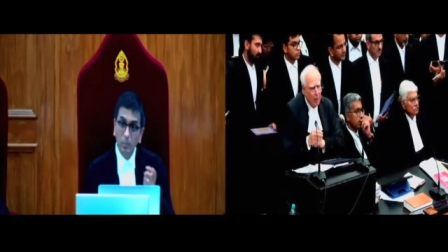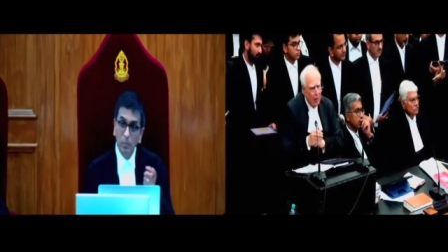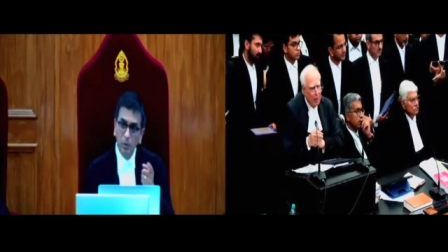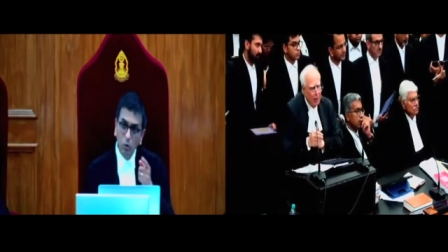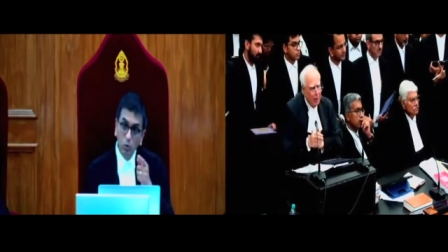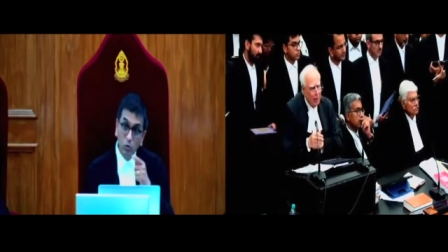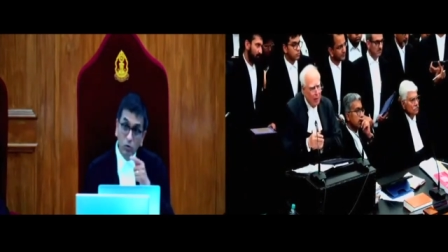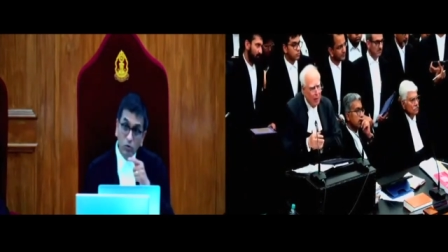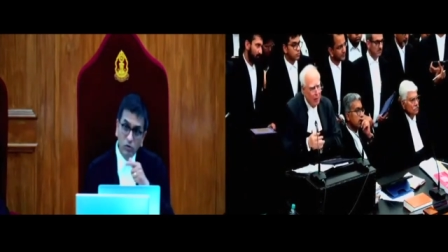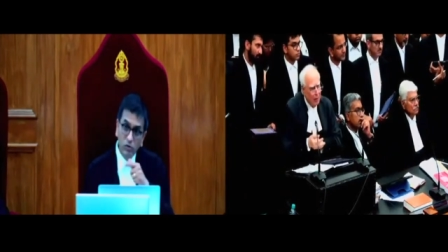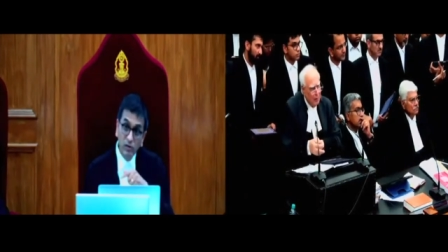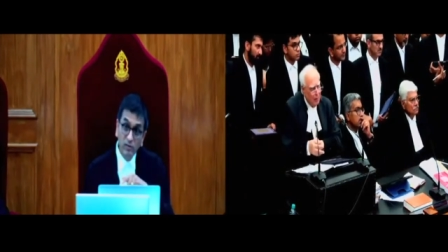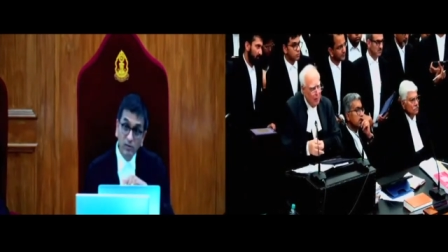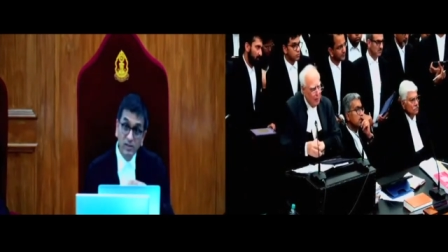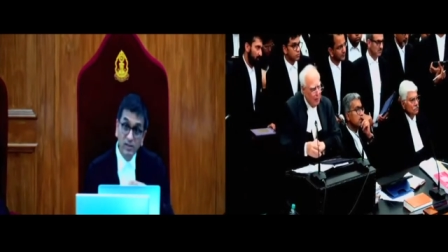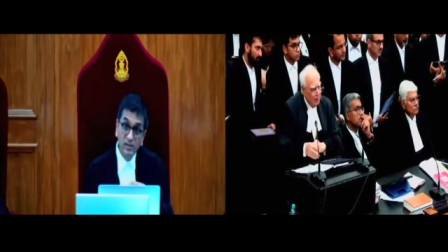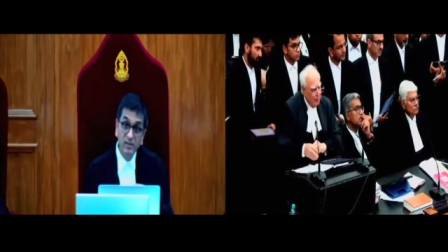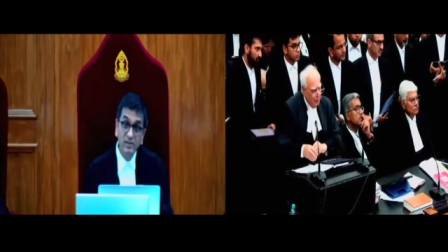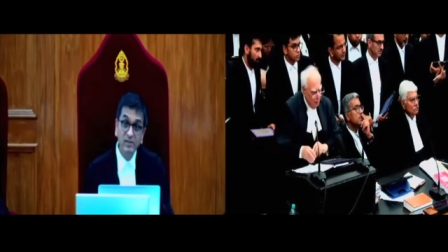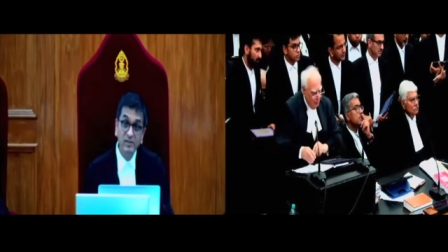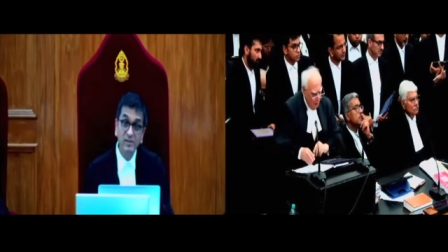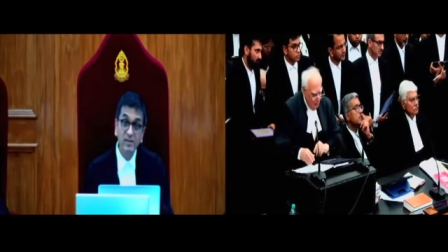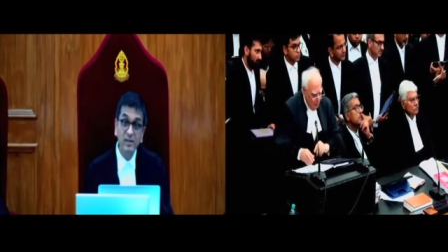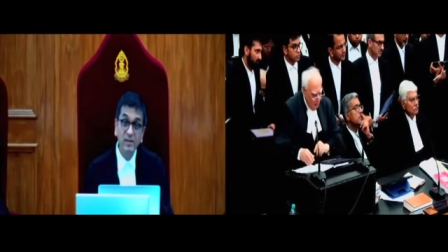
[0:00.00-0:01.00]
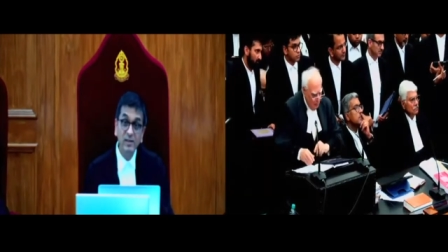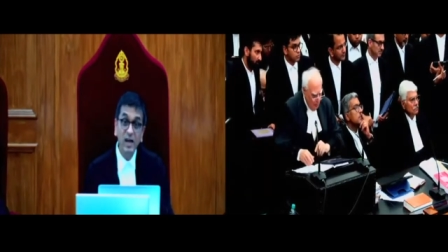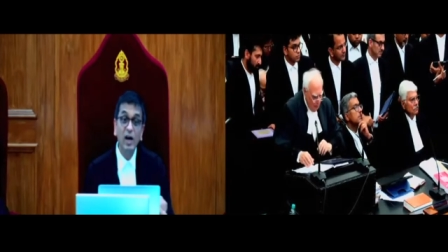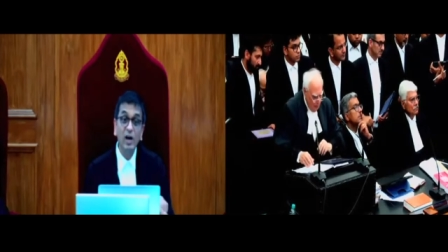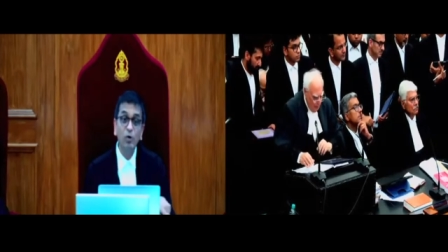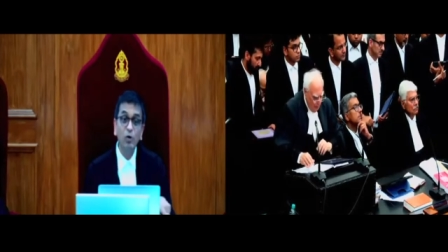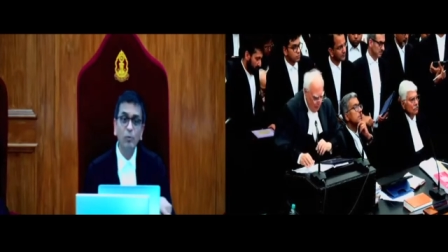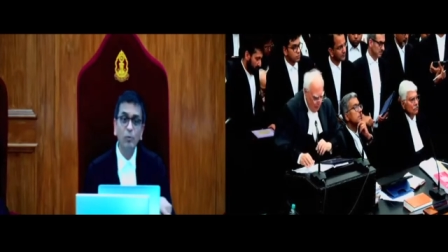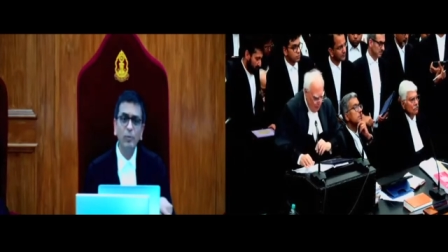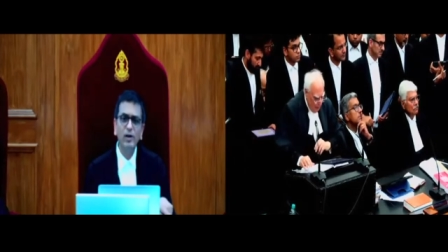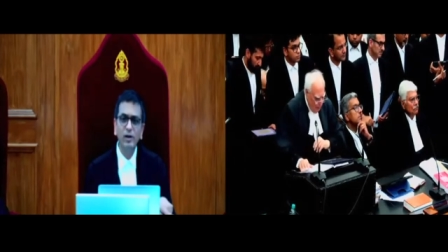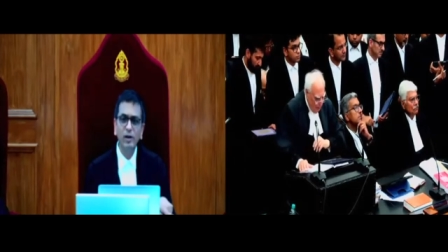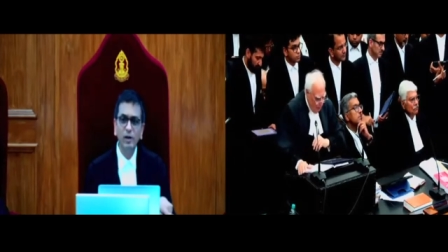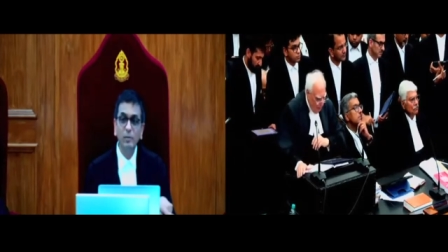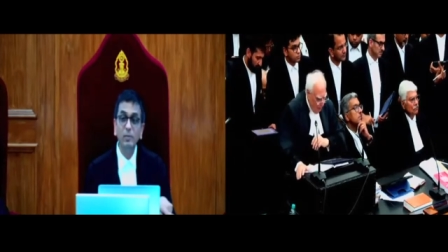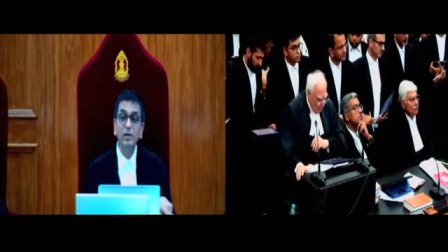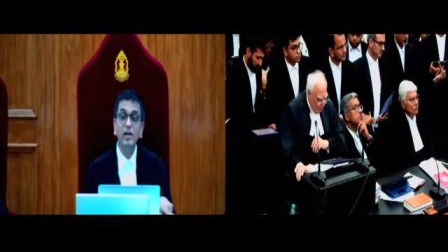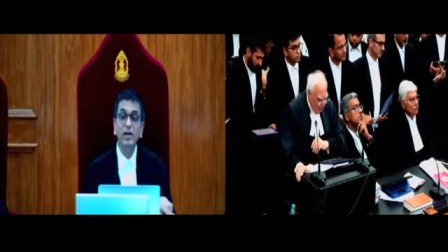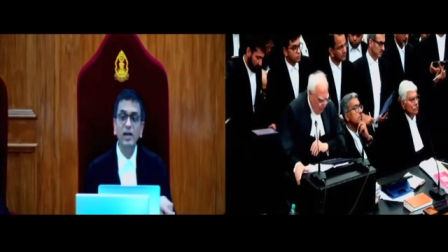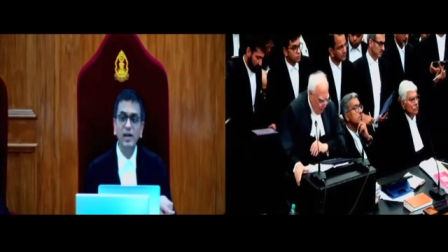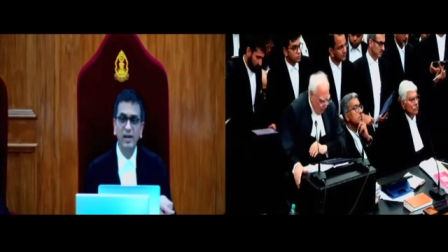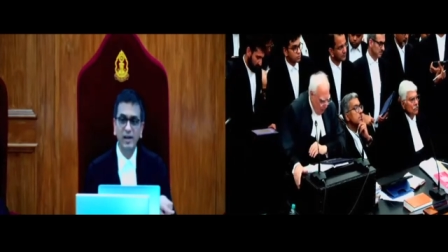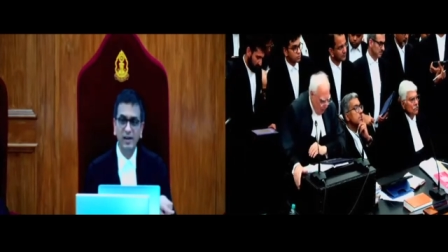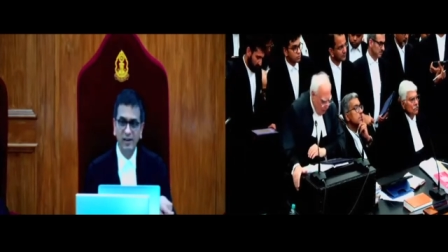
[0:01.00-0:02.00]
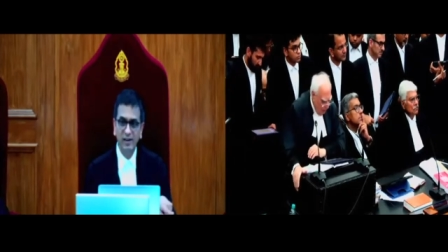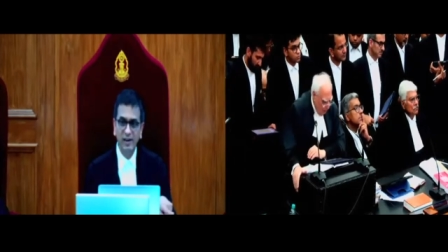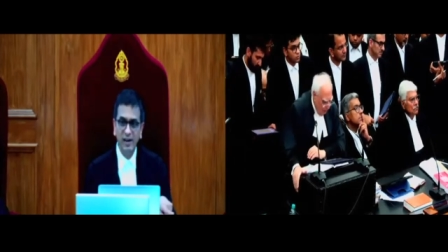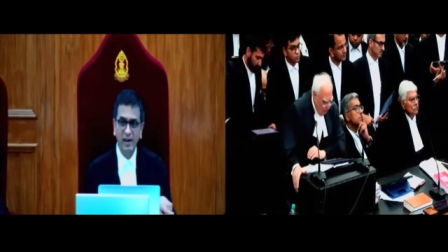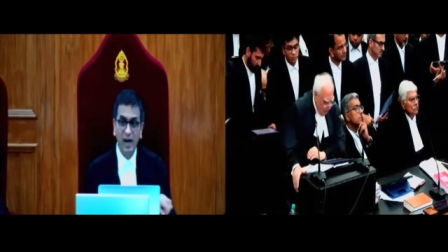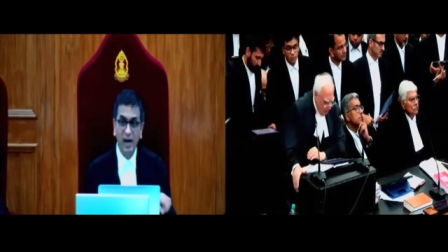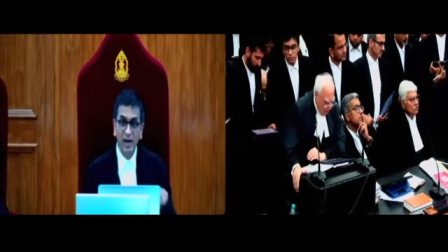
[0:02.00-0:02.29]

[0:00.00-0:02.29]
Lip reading: but whose services are to be terminated.